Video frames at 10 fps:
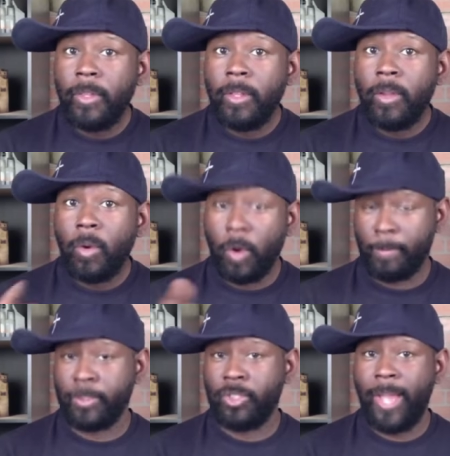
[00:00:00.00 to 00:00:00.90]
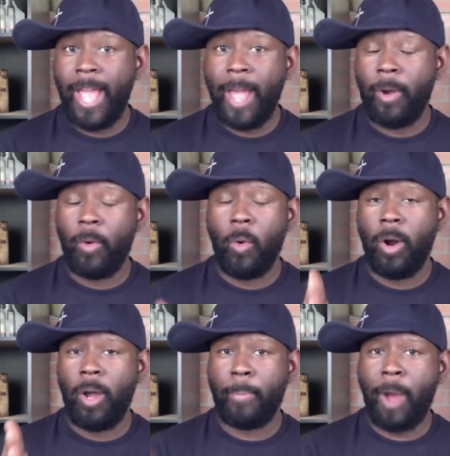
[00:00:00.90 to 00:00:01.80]
or the pursuit of ha- uh, or
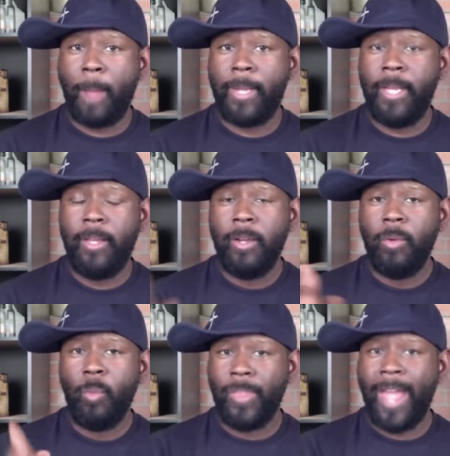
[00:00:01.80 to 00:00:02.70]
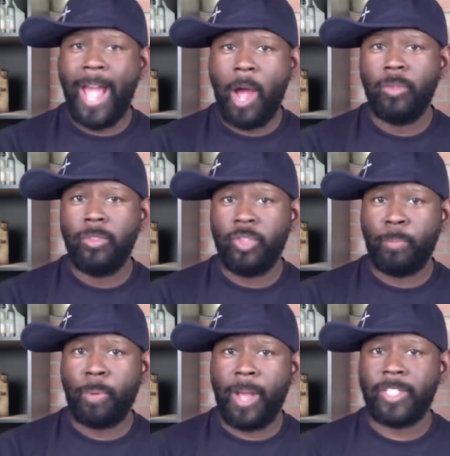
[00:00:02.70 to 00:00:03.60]
uh, property without due
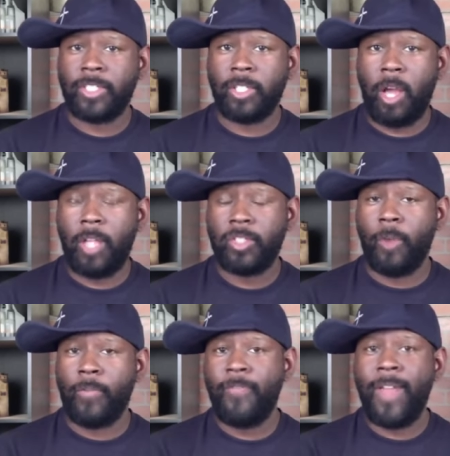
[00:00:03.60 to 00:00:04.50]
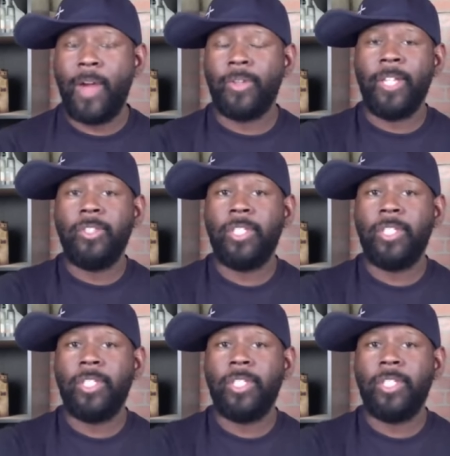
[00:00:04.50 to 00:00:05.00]
process of law? So if you're found guilty of a